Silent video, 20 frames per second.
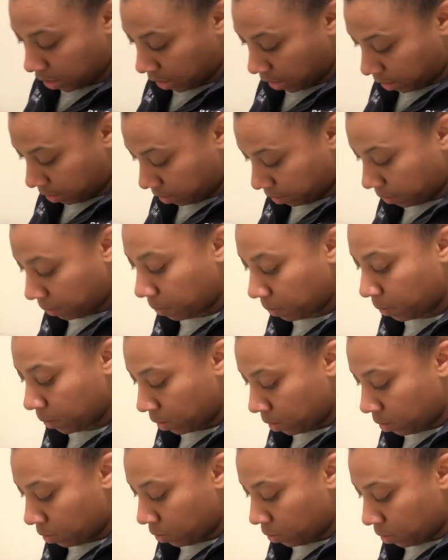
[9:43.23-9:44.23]
I
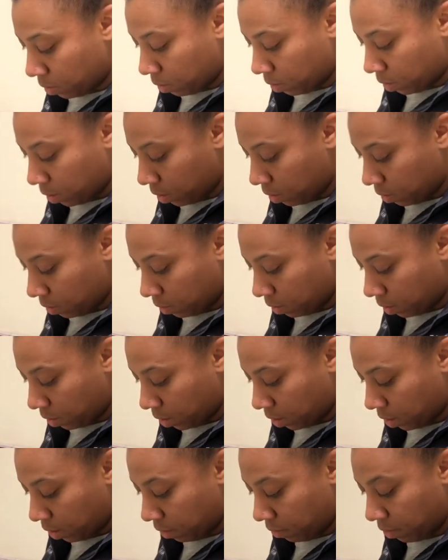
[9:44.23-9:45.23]

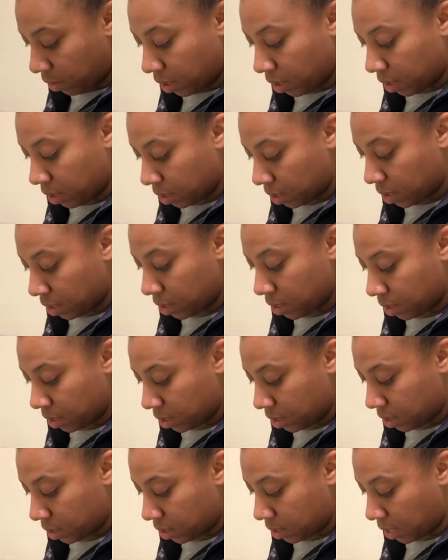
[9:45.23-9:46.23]
give the
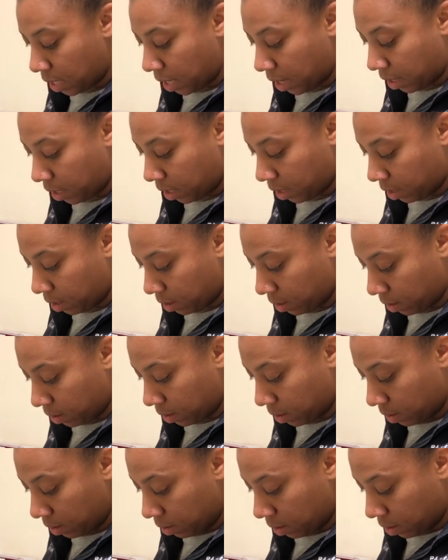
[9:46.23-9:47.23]
second
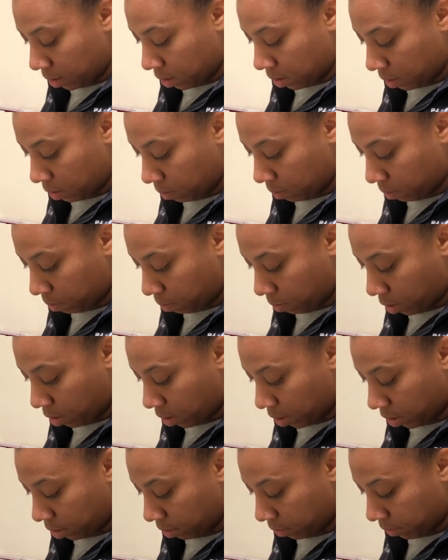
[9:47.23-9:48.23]

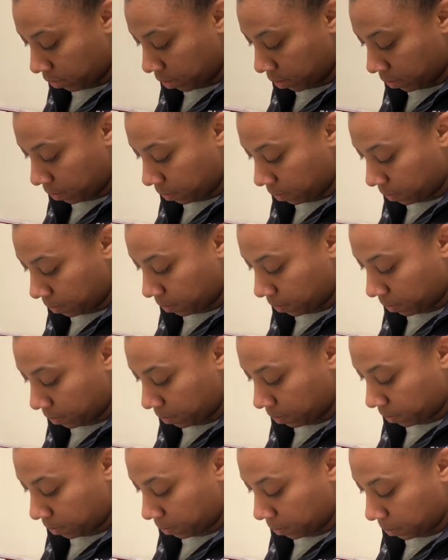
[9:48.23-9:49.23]
part of it,
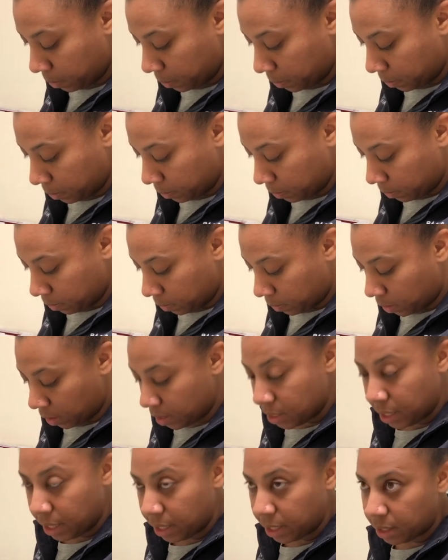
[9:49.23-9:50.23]

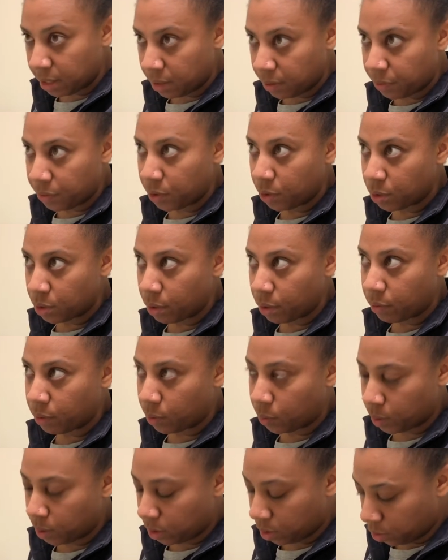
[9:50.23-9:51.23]
because I can infuse over
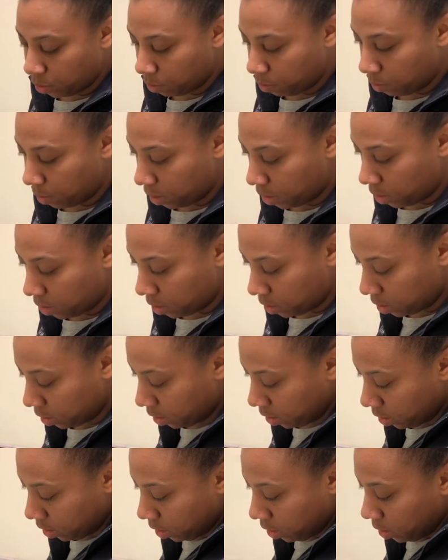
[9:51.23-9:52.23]
1 or 2 minutes.
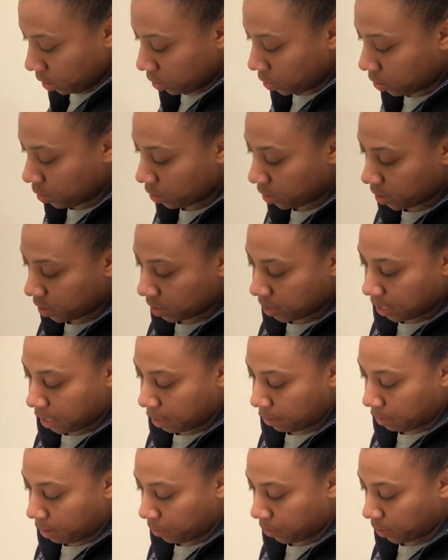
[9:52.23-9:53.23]
During this
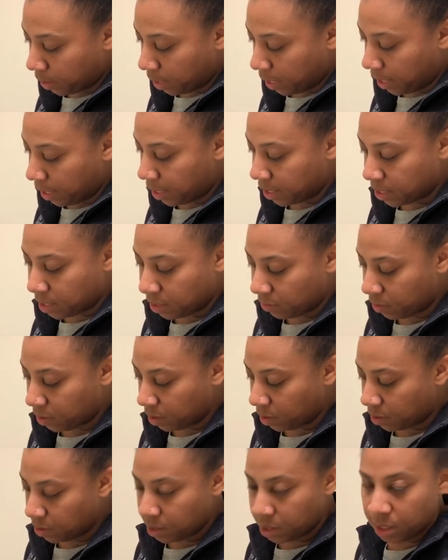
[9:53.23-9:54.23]
time, I would ask if
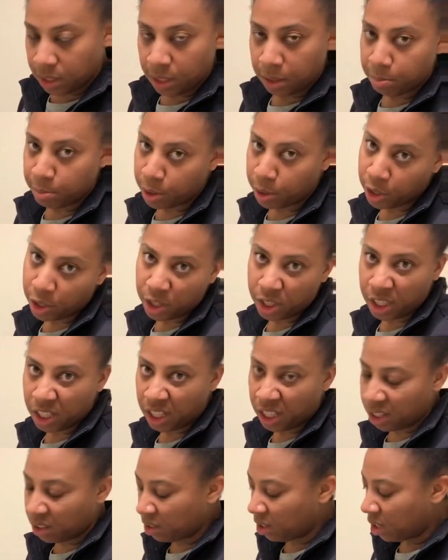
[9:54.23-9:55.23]
there's any
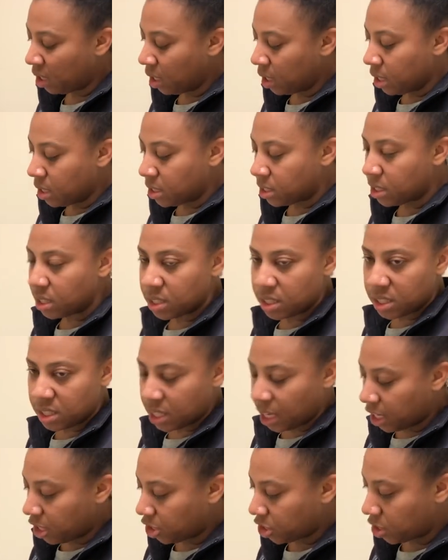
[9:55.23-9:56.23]
burning
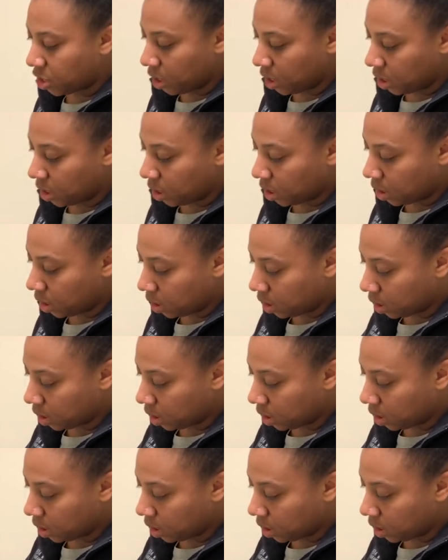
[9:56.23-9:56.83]
sensation,